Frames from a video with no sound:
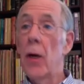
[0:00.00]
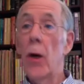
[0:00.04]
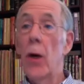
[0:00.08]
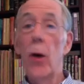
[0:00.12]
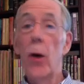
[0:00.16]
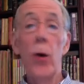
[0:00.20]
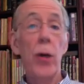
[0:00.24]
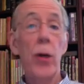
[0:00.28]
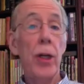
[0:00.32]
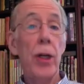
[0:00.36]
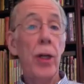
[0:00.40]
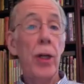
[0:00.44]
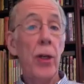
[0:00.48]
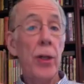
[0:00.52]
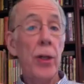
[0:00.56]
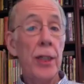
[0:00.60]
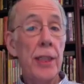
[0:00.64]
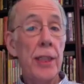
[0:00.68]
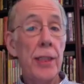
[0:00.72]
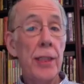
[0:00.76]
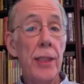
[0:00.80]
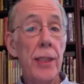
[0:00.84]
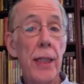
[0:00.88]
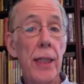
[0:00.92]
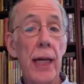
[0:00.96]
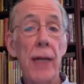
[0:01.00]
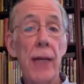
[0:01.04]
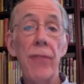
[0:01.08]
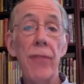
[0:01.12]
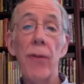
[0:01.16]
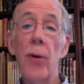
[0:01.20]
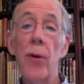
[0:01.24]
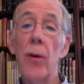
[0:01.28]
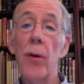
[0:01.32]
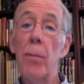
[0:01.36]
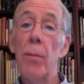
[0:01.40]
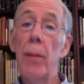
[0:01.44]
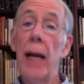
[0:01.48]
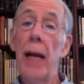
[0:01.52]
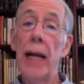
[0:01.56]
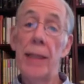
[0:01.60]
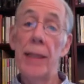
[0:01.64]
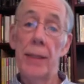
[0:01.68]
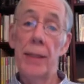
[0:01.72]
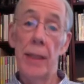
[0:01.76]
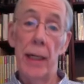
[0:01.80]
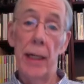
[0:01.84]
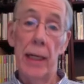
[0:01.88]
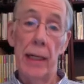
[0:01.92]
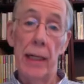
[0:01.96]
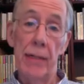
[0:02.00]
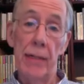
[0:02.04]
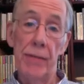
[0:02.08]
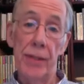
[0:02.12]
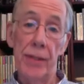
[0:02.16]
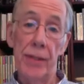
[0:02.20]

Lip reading: earlier in this life or past lives.